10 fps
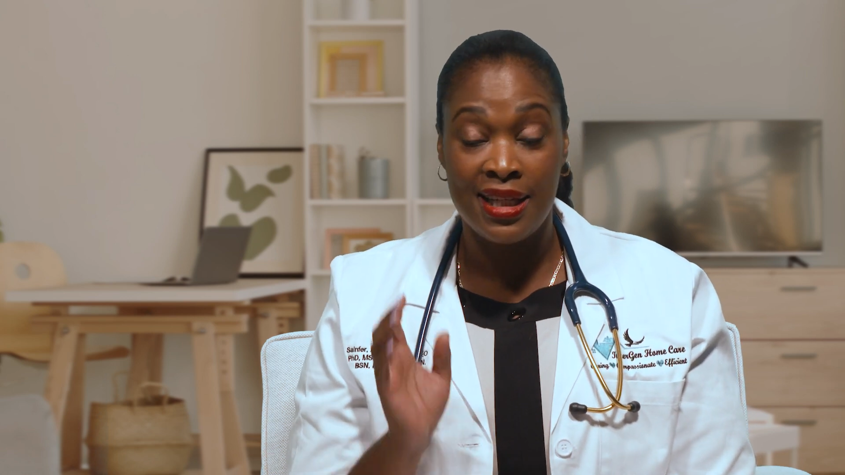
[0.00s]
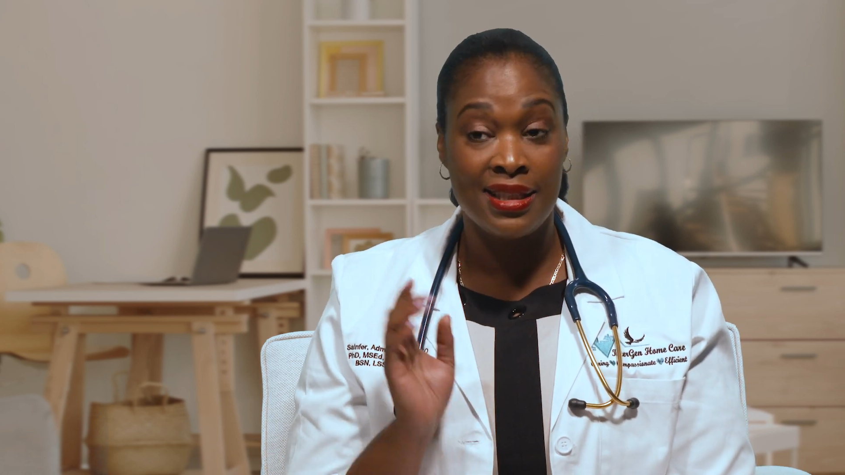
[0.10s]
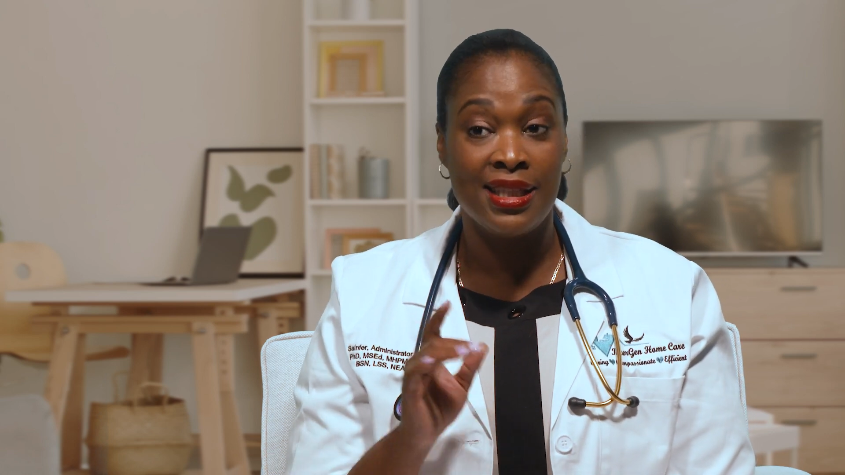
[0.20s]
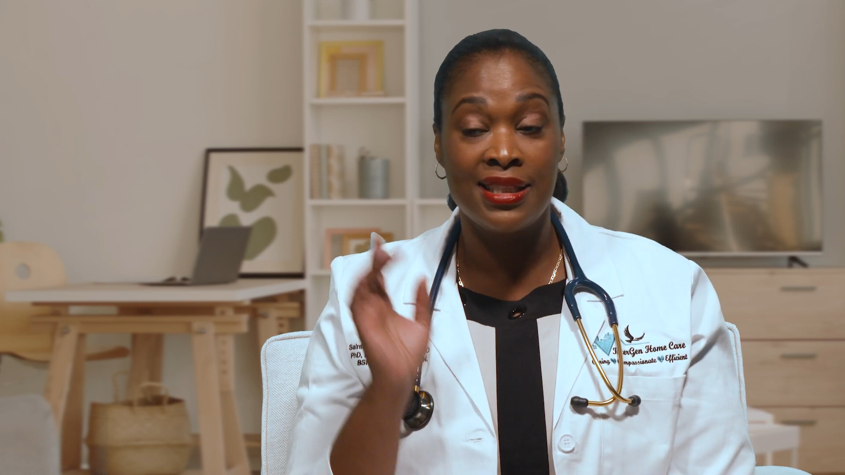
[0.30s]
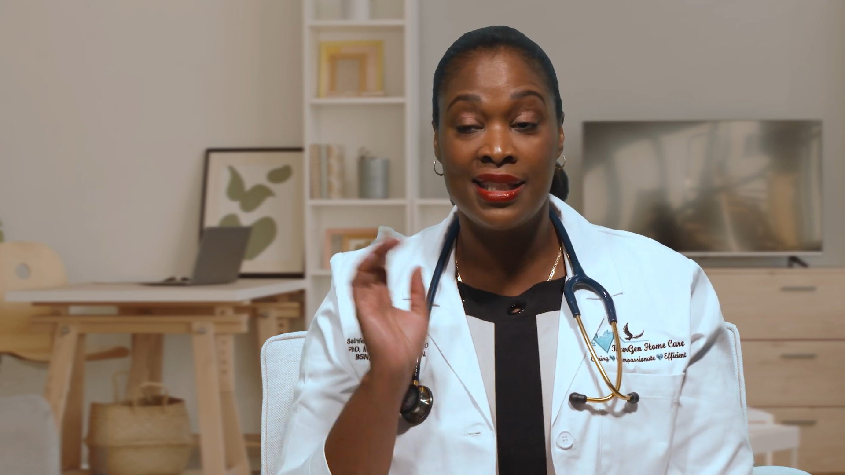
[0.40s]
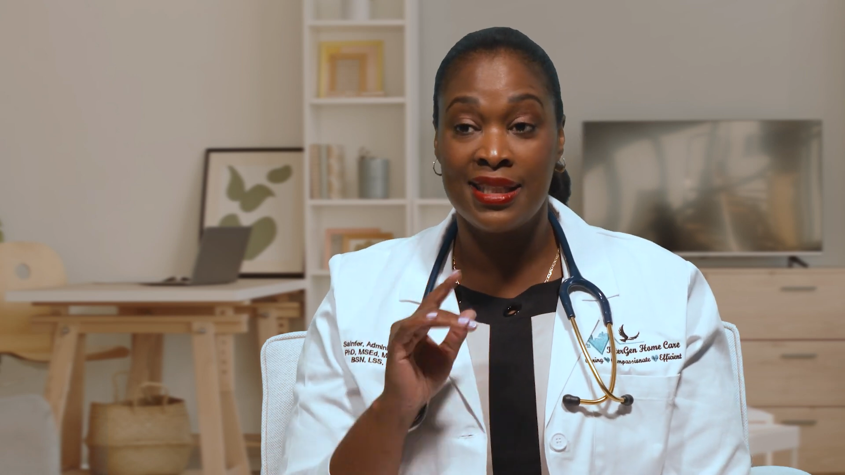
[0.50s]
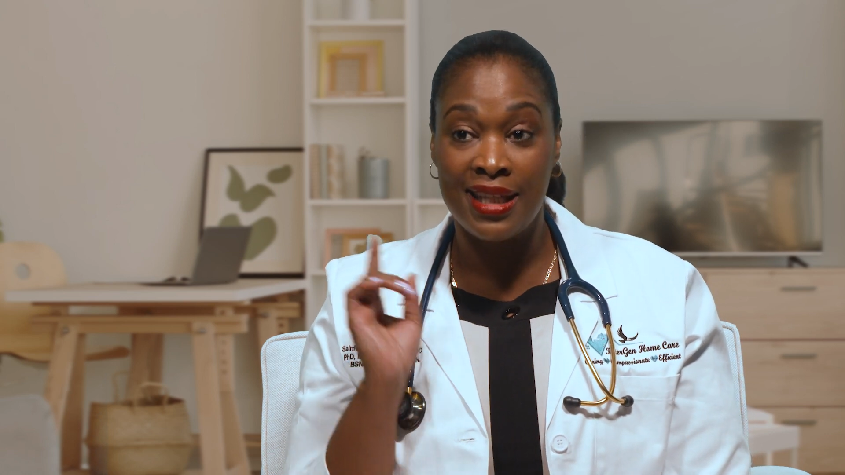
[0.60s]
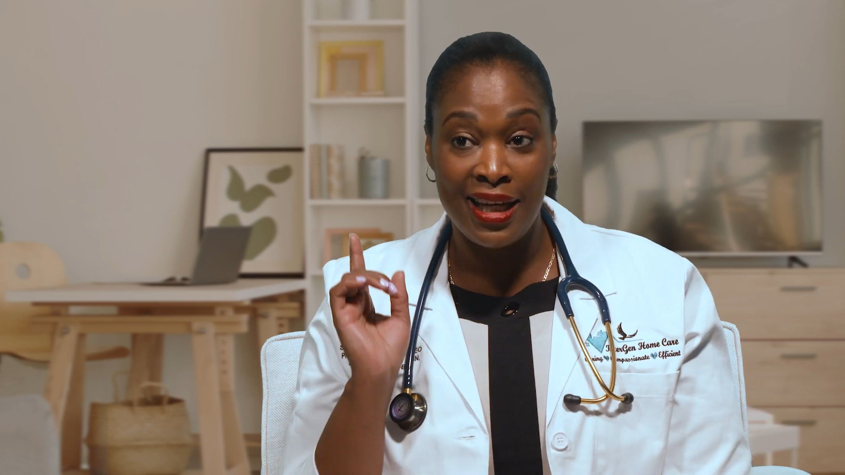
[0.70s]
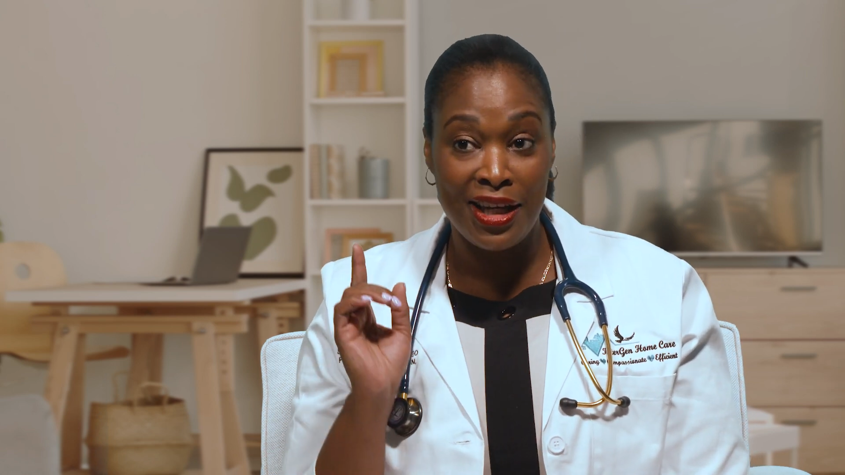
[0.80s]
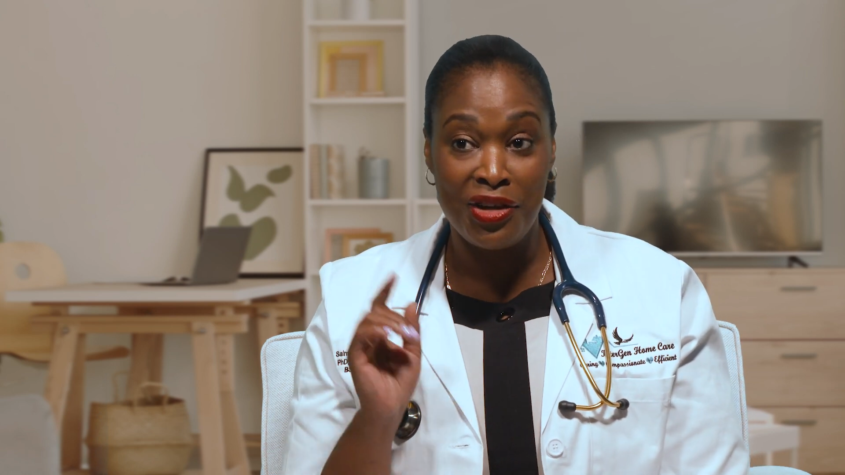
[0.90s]
ding, ding,
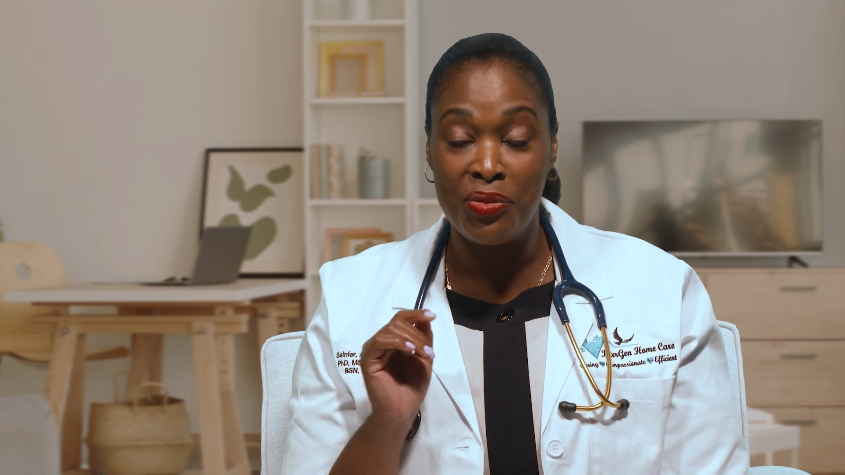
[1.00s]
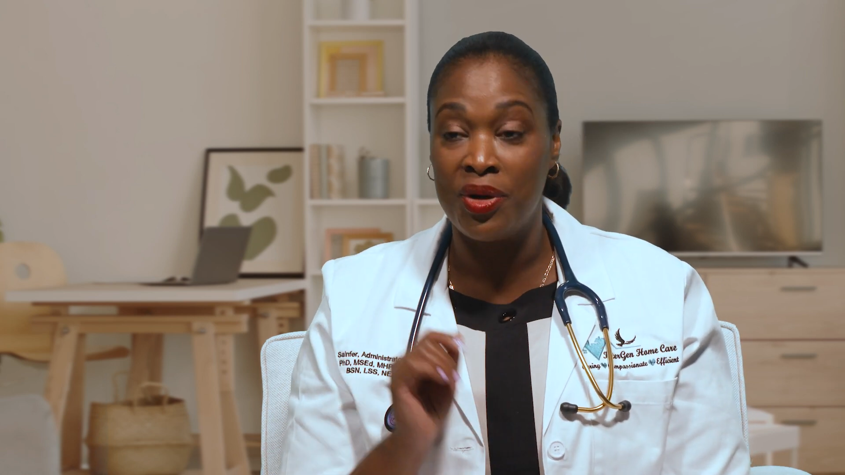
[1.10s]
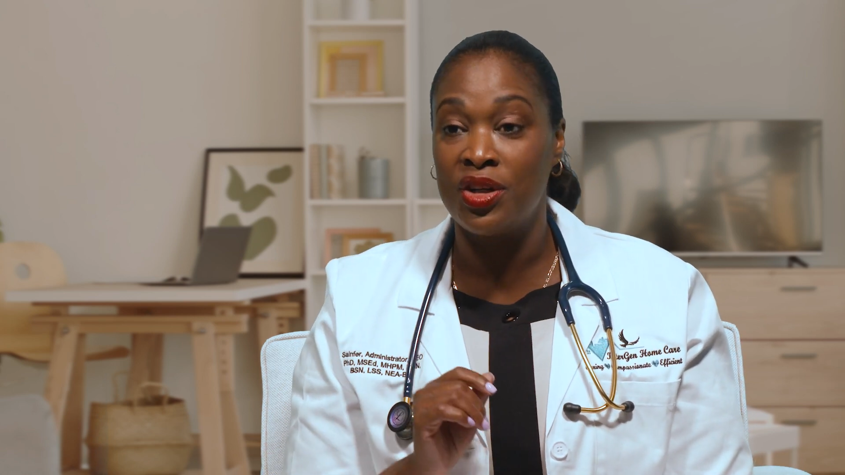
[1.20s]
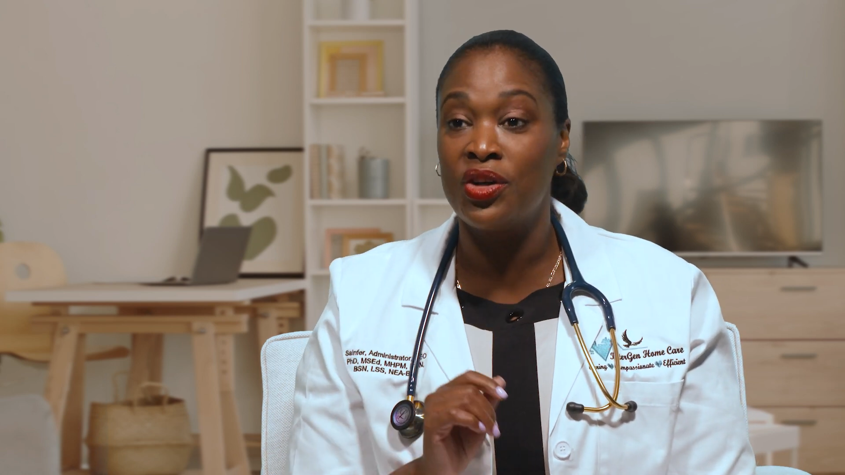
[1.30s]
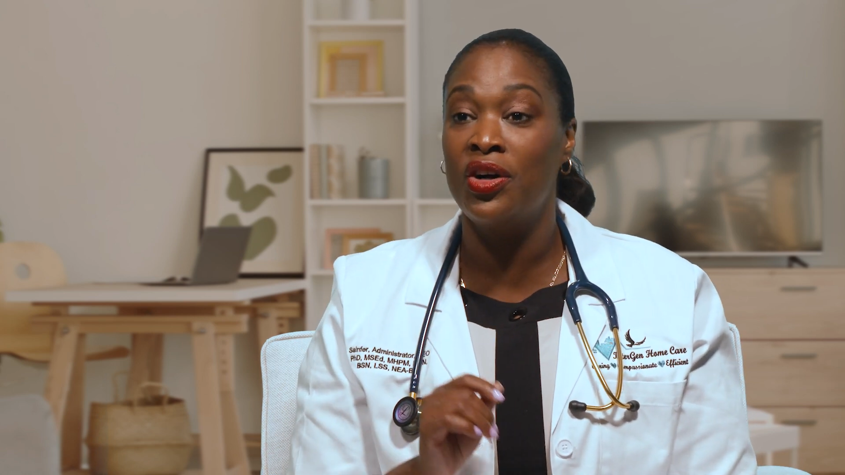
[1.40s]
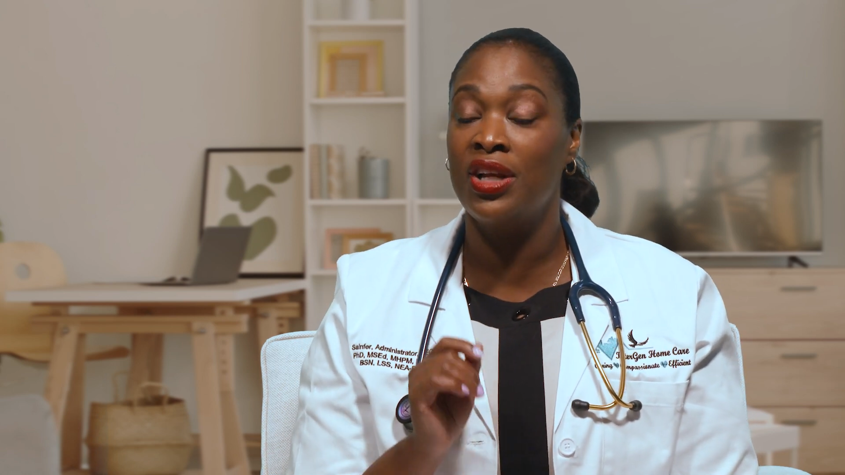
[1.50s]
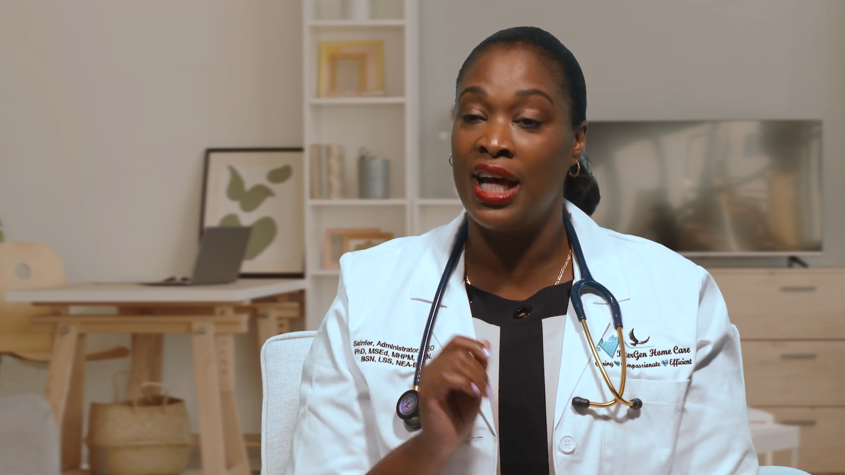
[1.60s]
ding, you want to call